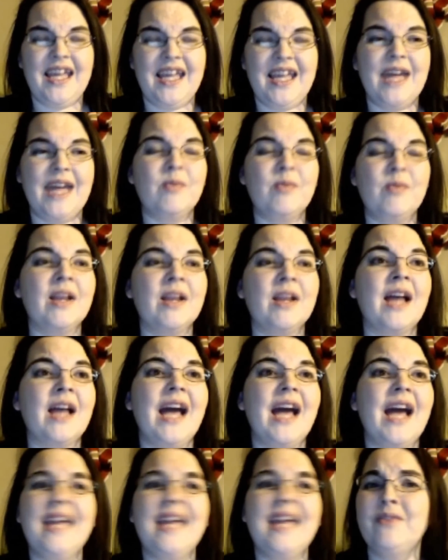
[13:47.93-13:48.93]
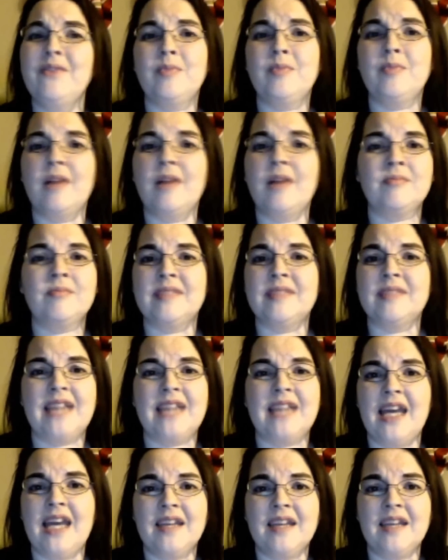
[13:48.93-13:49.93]
And while I have no problem with
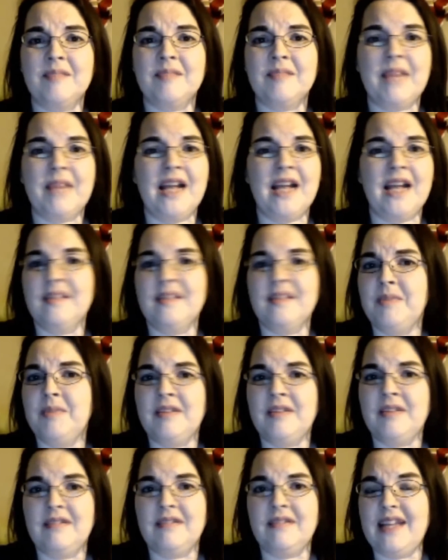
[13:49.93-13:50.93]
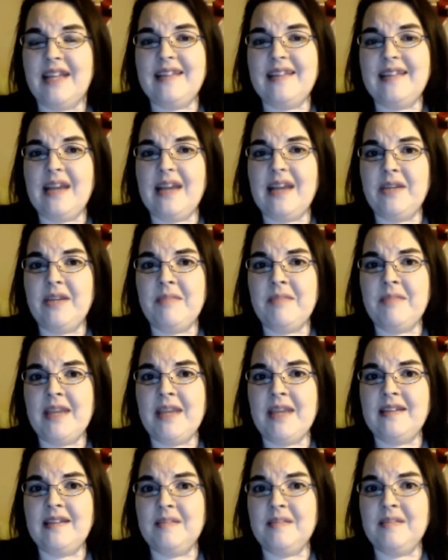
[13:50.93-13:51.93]
tech, my husband, that's how he
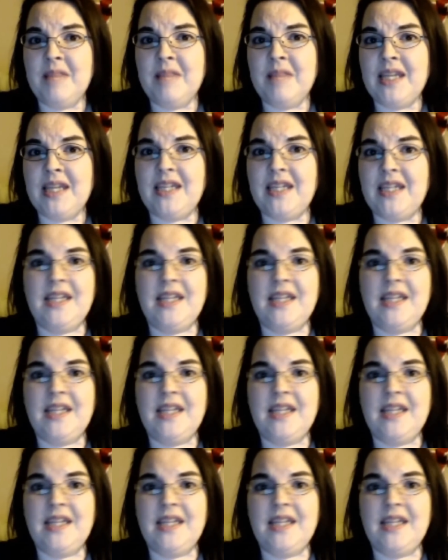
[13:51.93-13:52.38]
makes his money.